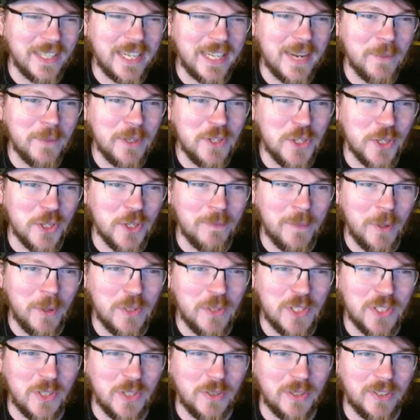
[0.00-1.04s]
Like I'm pretty sure
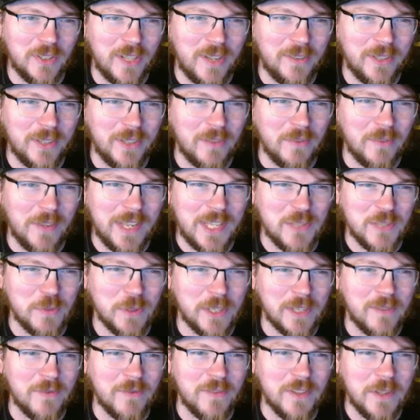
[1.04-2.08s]
most Solo Leveling fans
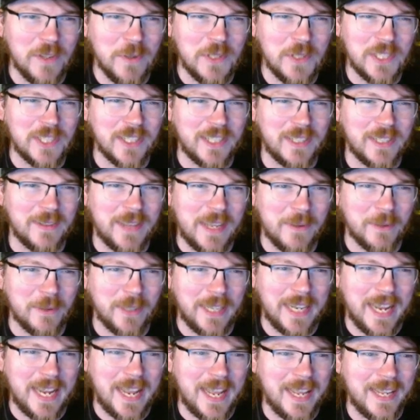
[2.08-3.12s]
were confused. Like they
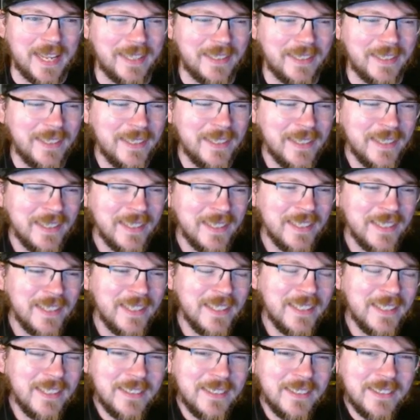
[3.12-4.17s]
were like,
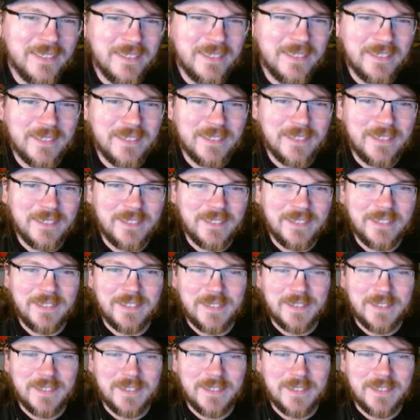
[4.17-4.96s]
huh?